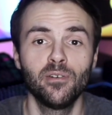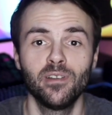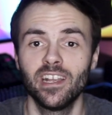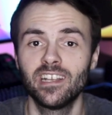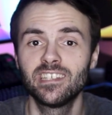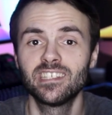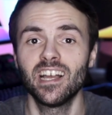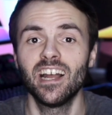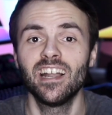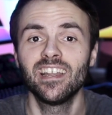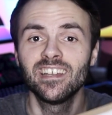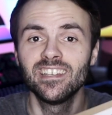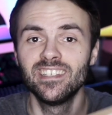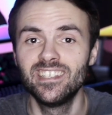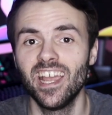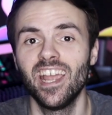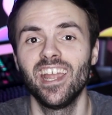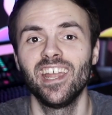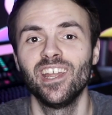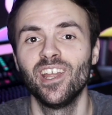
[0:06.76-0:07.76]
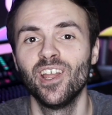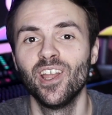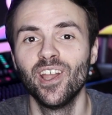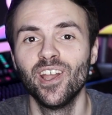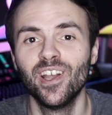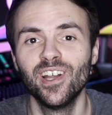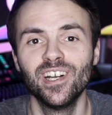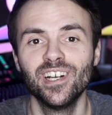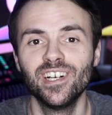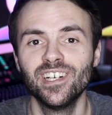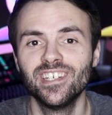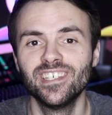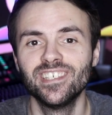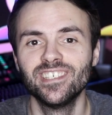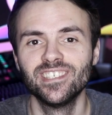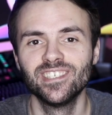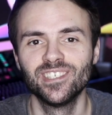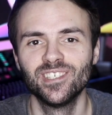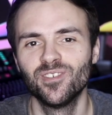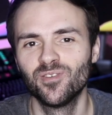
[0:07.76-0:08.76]
exciting day
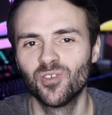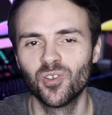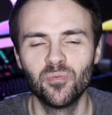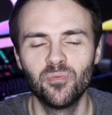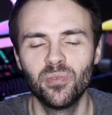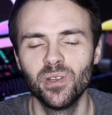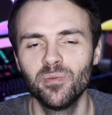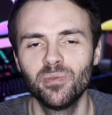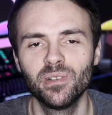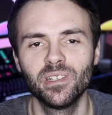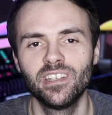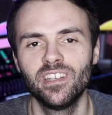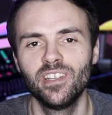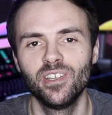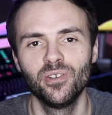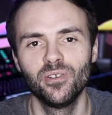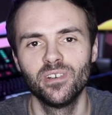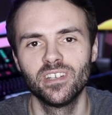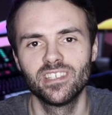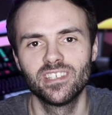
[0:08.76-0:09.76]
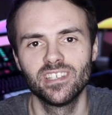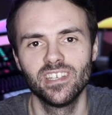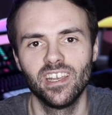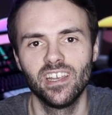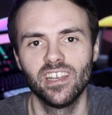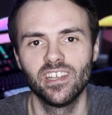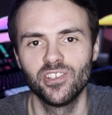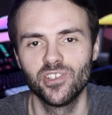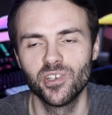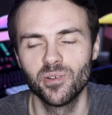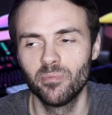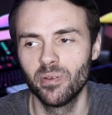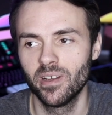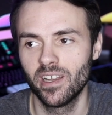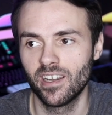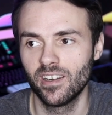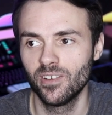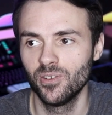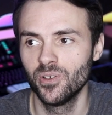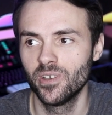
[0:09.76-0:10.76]
for people in the USA and
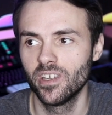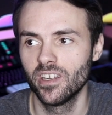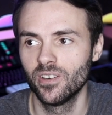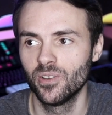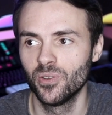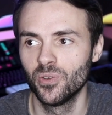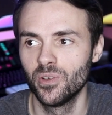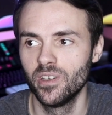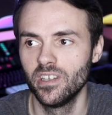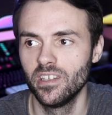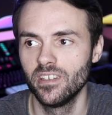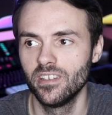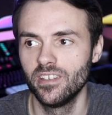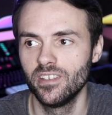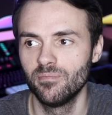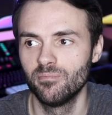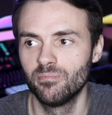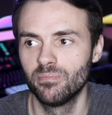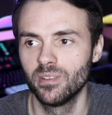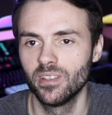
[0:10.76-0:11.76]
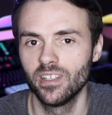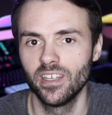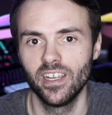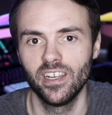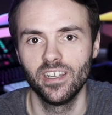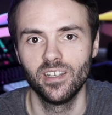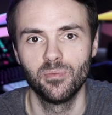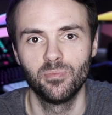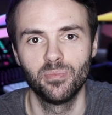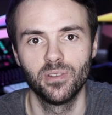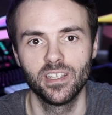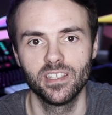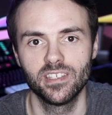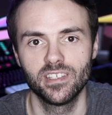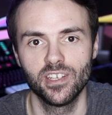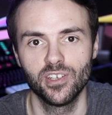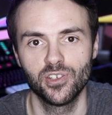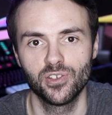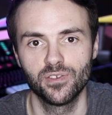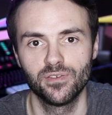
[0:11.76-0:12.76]
Japan who can already play the
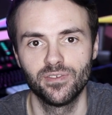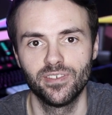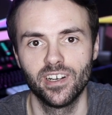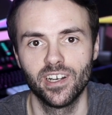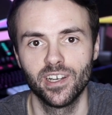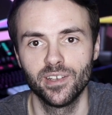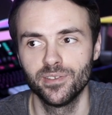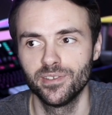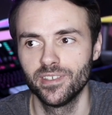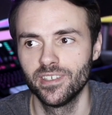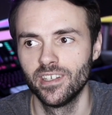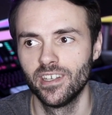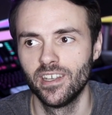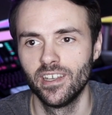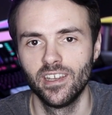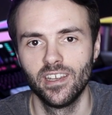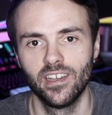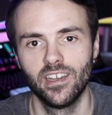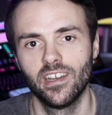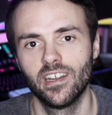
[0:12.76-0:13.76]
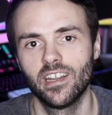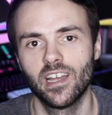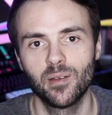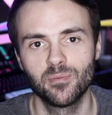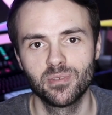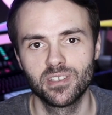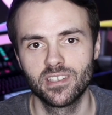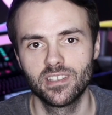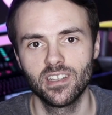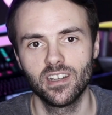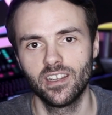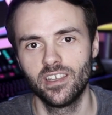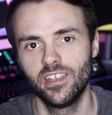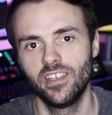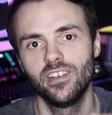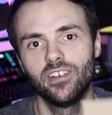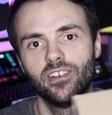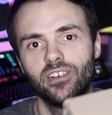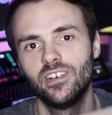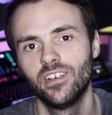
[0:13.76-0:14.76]
PlayStation 5. And I'm stuck
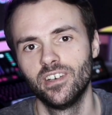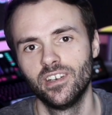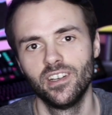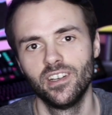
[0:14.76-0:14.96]
here